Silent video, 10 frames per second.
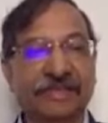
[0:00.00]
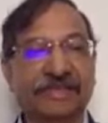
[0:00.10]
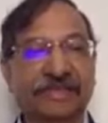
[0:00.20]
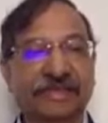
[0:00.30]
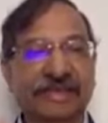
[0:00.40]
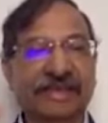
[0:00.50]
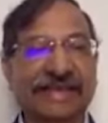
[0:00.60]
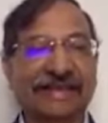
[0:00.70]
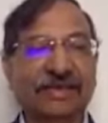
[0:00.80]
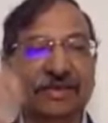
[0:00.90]
Whatever they
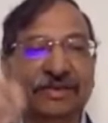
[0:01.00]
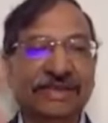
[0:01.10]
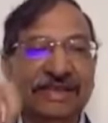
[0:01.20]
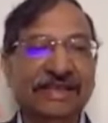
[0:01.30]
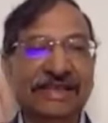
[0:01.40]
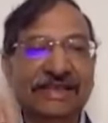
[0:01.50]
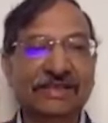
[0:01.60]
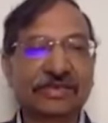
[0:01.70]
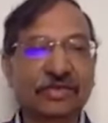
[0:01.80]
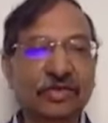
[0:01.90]
get into in
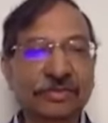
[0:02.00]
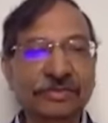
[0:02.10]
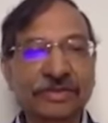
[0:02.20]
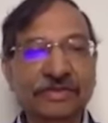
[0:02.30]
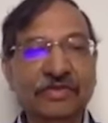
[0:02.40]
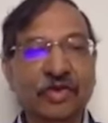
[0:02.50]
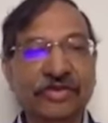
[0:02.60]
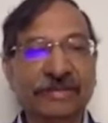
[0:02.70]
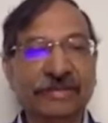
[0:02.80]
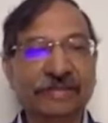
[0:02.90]
that room, 4 or
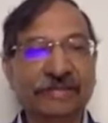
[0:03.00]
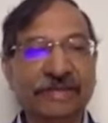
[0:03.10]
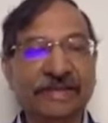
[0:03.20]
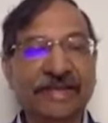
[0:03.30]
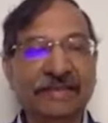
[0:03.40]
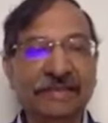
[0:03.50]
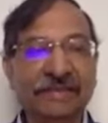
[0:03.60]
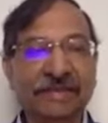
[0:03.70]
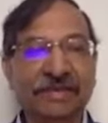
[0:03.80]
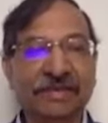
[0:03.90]
5 people, 10
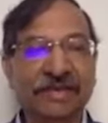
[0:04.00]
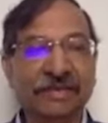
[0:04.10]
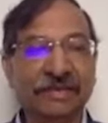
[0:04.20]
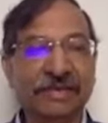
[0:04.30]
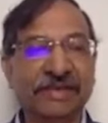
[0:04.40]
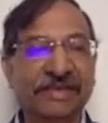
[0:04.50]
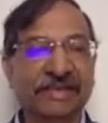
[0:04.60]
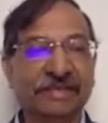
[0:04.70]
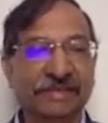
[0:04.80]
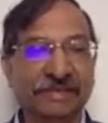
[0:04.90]
people, 20 people,
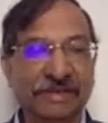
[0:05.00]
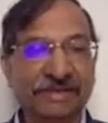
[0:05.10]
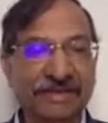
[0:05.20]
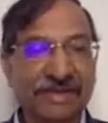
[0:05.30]
100 people,